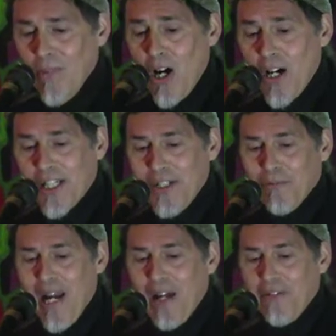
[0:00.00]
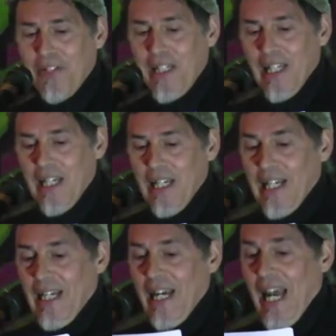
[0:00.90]
Mark and Ralphie,
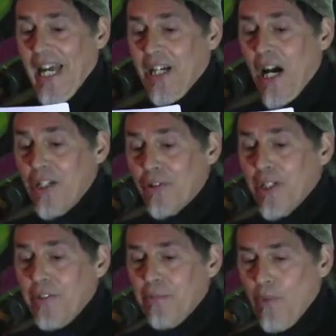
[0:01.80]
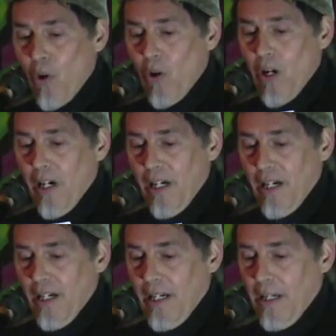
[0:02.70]
and hundreds
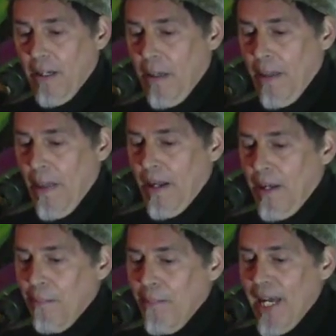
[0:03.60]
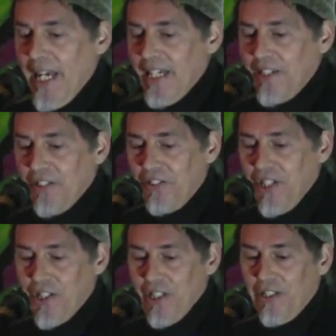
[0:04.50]
more made a
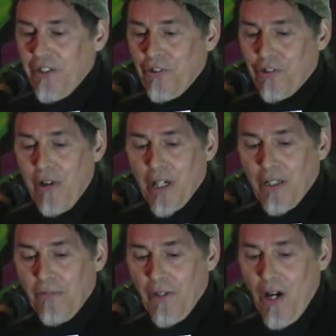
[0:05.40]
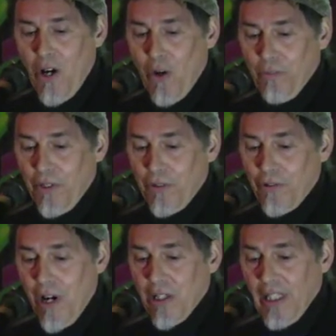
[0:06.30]
decision to struggle for home, to
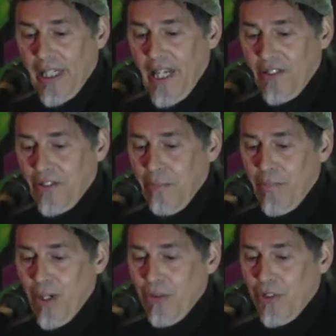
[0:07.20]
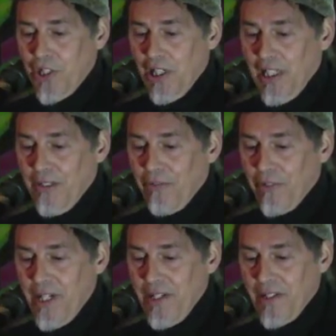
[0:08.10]
struggle against the bone-chilling
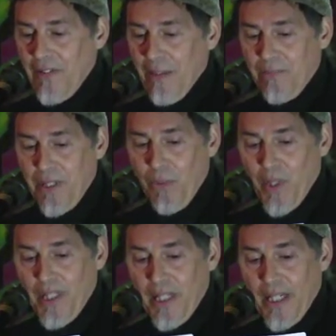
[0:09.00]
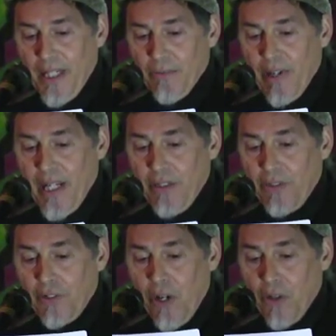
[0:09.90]
freeze of empty, windy, and
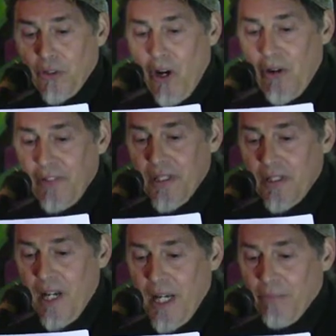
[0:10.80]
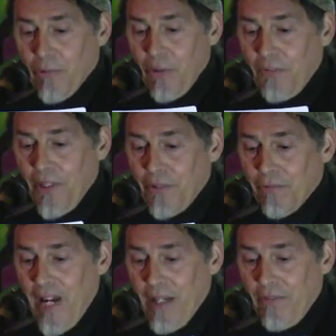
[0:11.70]
rain-soaked, oftentimes roofless,
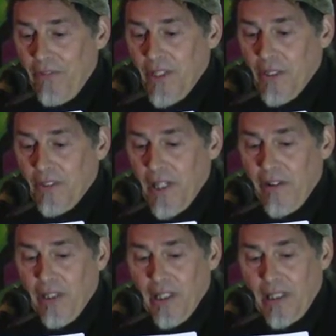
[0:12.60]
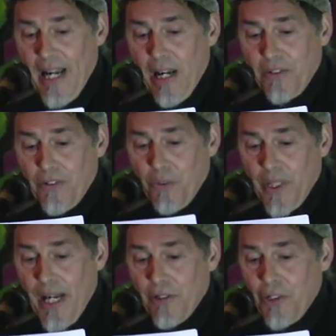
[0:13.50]
rat-filled, derelict houses
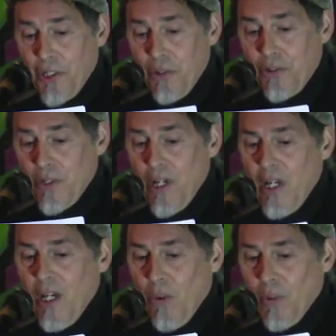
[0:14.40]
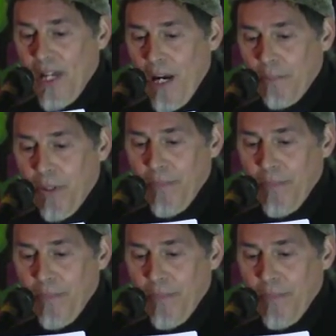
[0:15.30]
without juice, without